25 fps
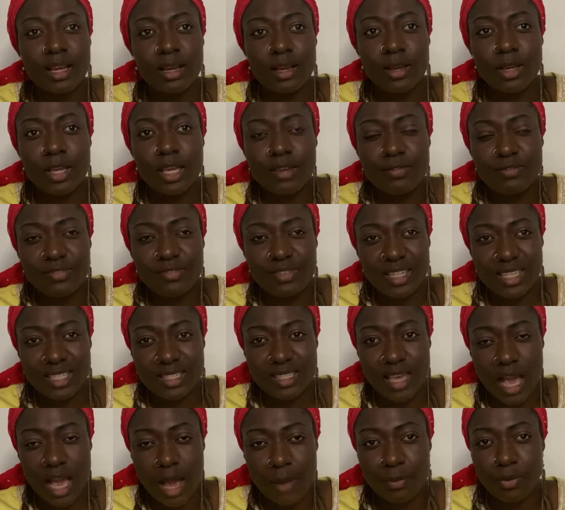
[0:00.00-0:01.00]
If this
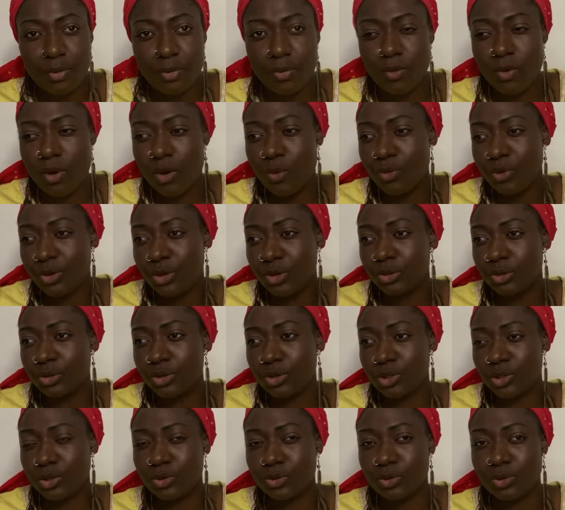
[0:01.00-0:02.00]
happen, what will you
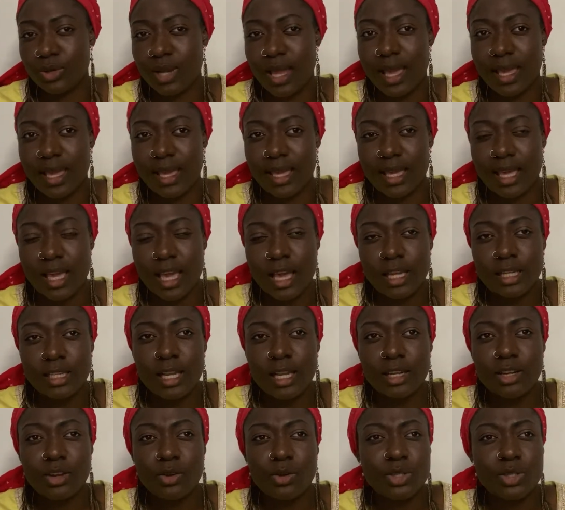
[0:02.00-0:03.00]
do? Like, they're
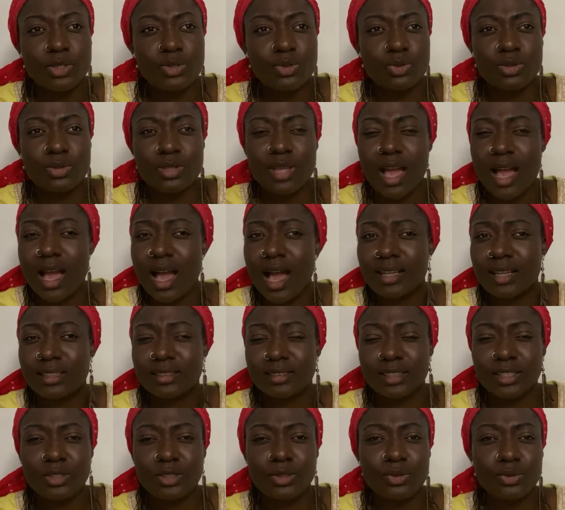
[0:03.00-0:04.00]
not going to start
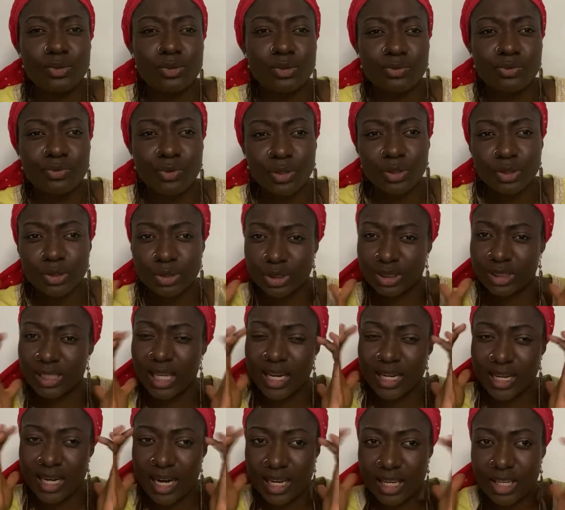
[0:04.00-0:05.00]
asking you for you to start
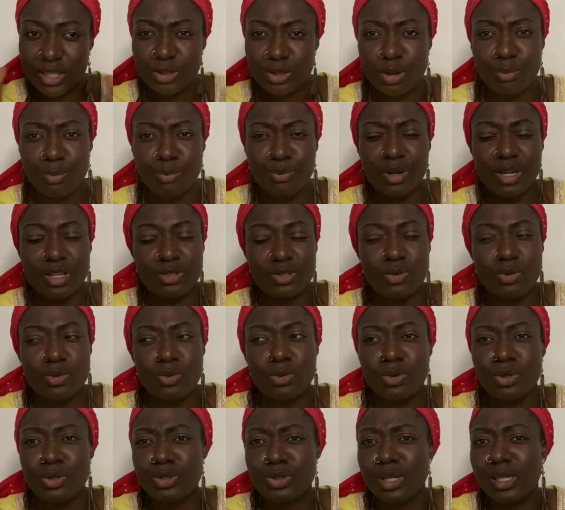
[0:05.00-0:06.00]
cracking your brain. So
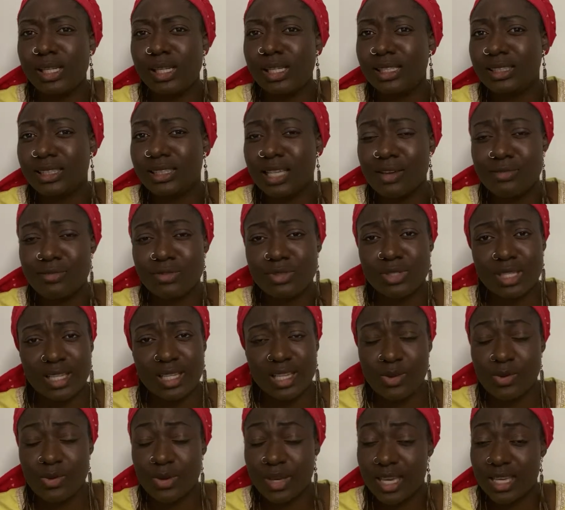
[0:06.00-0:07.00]
usually interviews in
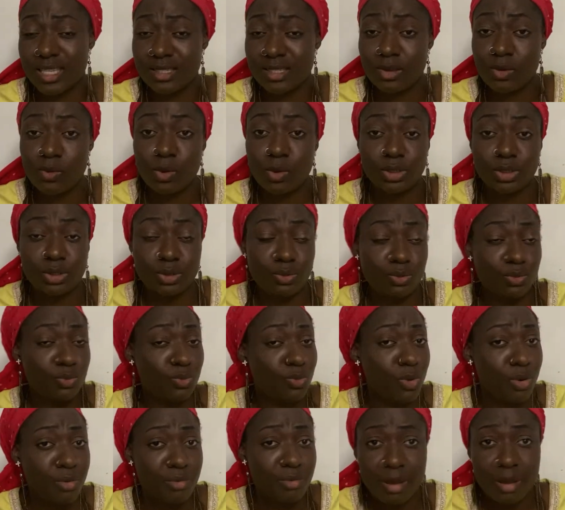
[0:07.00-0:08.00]
the UK is not what you
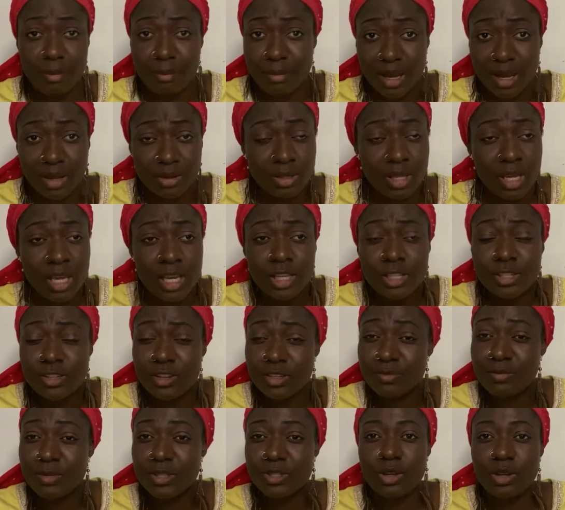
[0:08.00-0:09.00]
worry about. Just
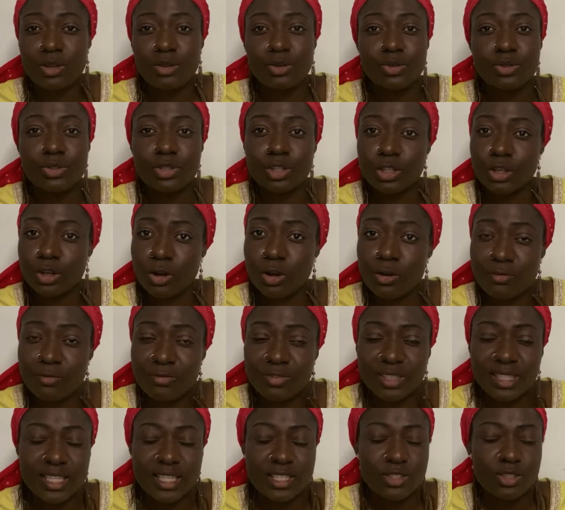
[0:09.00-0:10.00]
make sure you show your
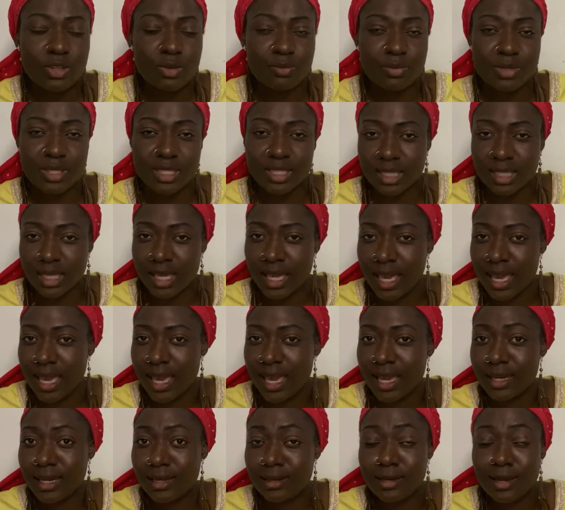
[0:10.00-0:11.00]
confidence. Don't be
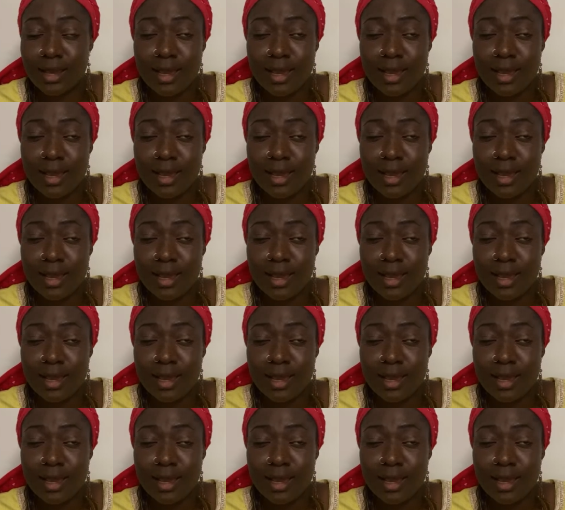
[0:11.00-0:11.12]
scared.